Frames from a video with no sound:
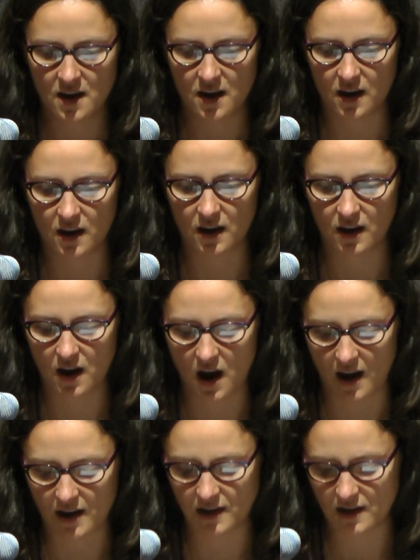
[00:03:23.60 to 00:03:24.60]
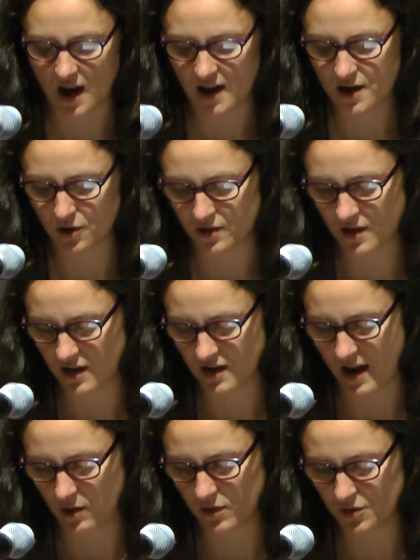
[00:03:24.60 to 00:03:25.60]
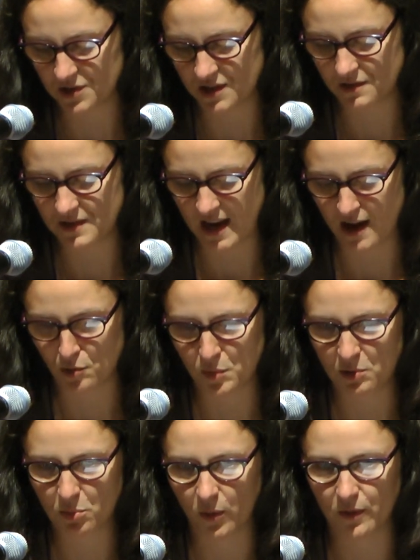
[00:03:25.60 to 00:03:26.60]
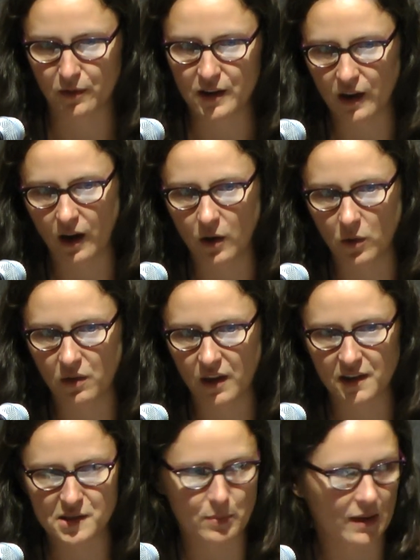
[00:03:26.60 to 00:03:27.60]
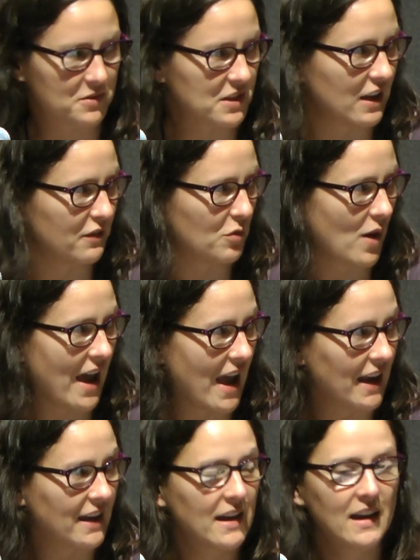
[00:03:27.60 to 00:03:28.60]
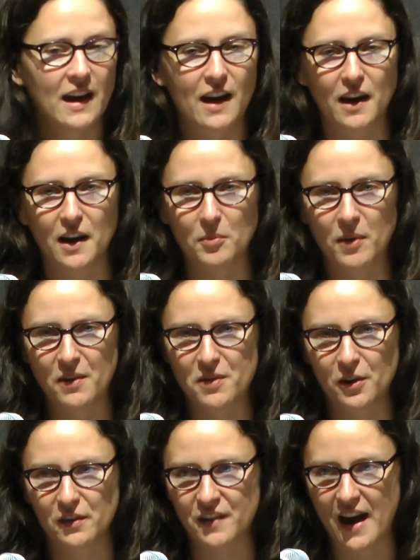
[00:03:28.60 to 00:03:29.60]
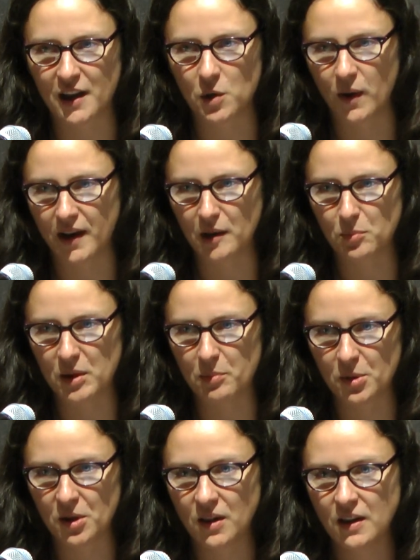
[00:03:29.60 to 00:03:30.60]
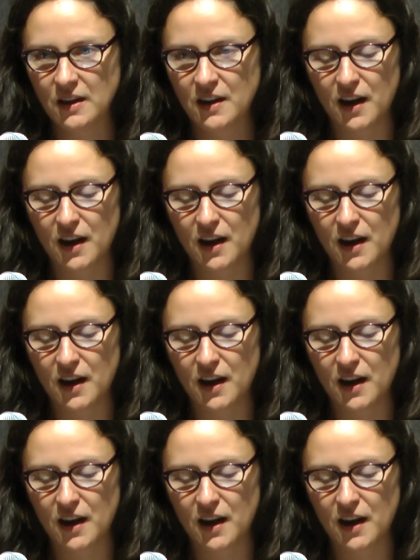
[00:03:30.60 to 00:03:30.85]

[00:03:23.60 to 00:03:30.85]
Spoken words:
I hear that now there's a dam in Puerto Rico that is about to give way, and they're evacuating people.